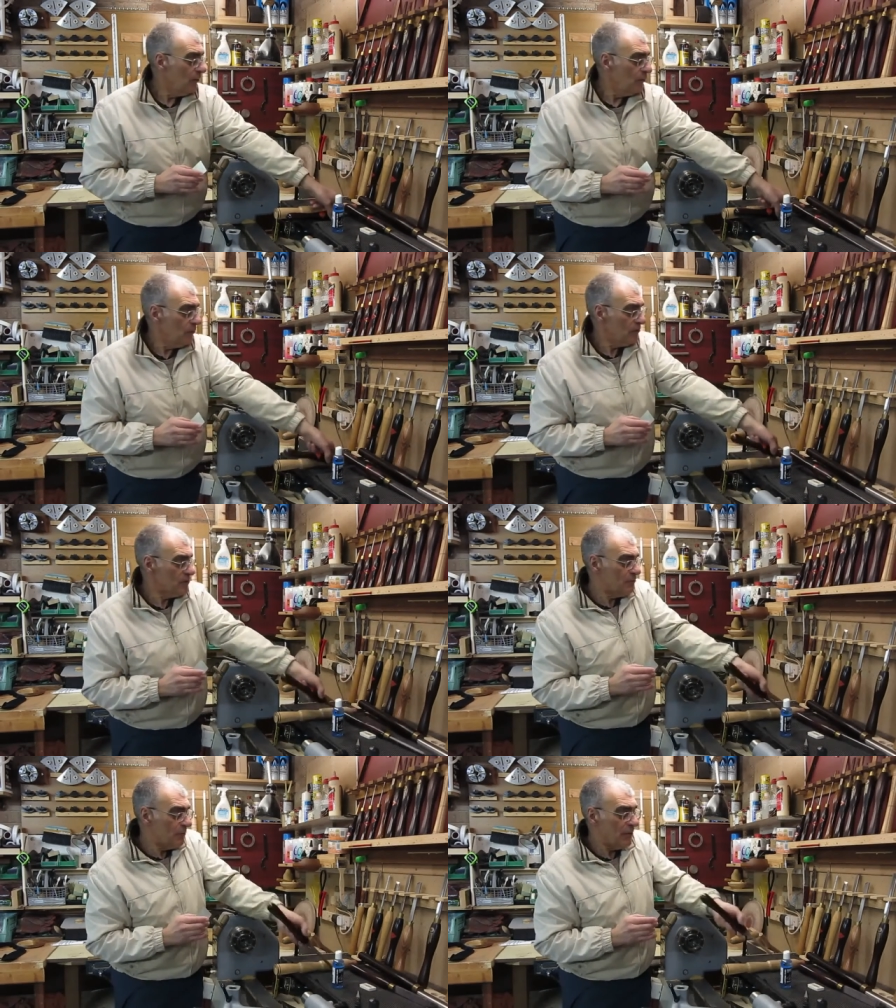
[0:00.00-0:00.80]
With
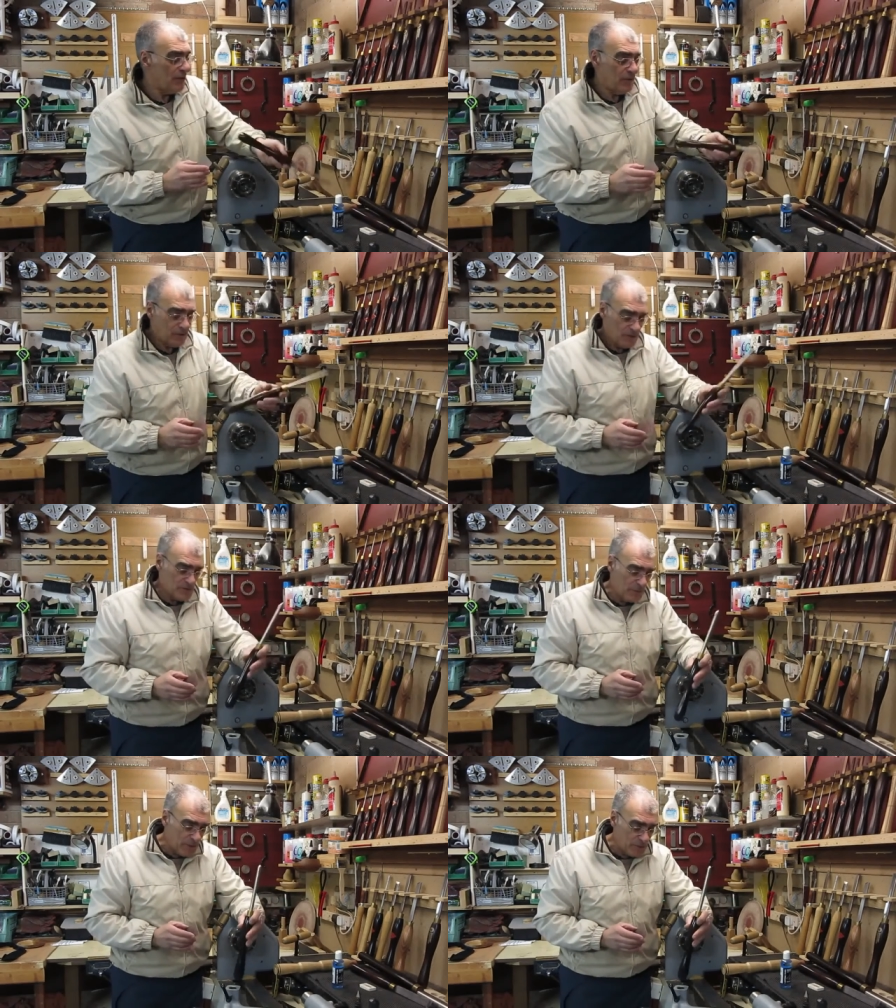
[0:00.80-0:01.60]
a, uh, a,
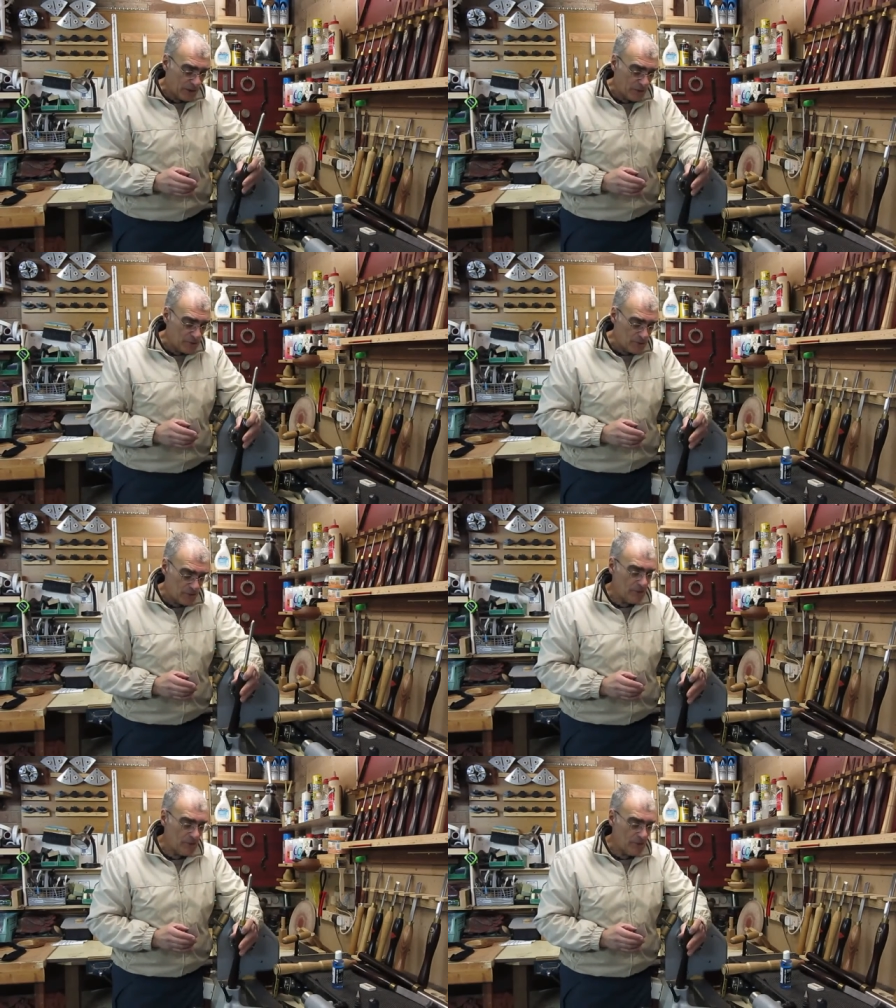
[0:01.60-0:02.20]
spindle gouge,